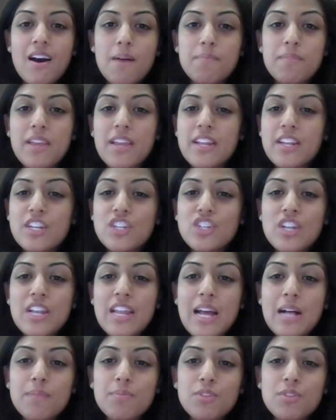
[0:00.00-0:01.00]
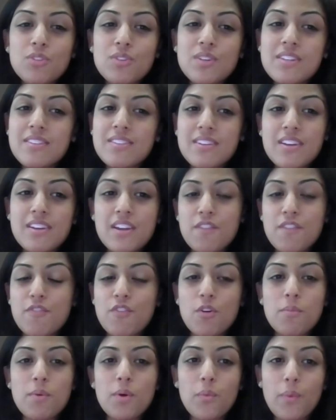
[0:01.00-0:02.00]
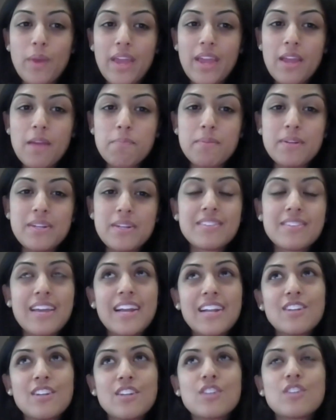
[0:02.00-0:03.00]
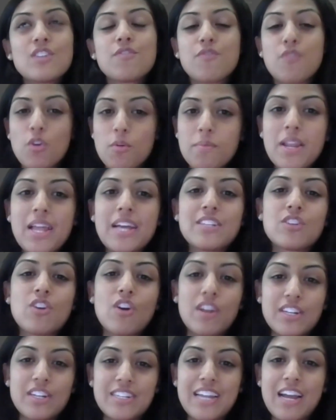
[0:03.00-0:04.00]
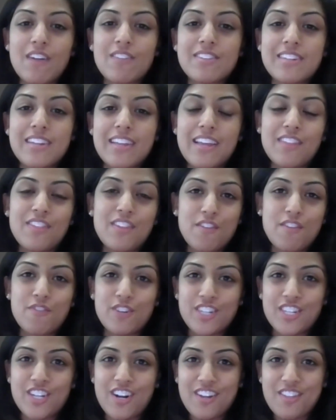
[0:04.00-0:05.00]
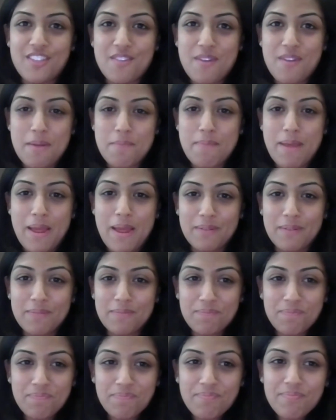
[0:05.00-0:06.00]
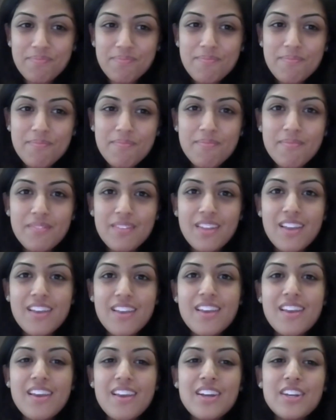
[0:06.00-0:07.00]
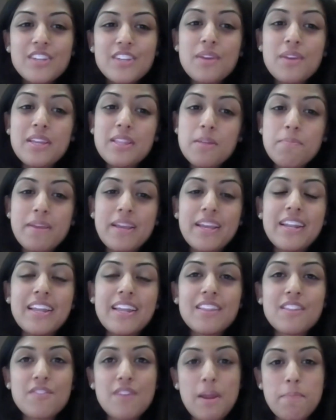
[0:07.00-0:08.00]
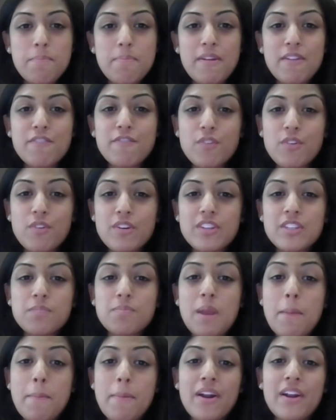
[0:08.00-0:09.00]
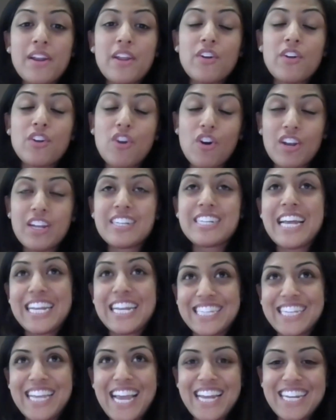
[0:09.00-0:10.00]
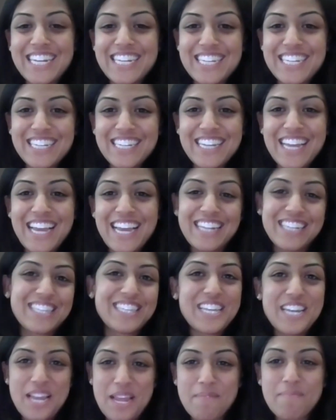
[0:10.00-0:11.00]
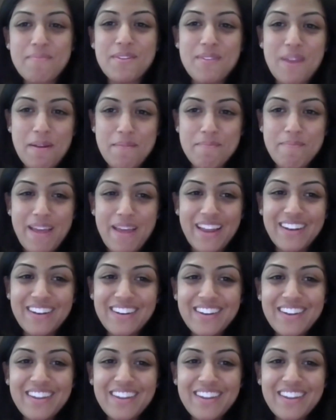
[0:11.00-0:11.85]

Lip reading: They initially helped students in an informal way, but decided to formalize college counseling and therefore started the Red Pen. So in the beginning, the Red Pen focused primarily on college essay editing, hence the name, the Red Pen.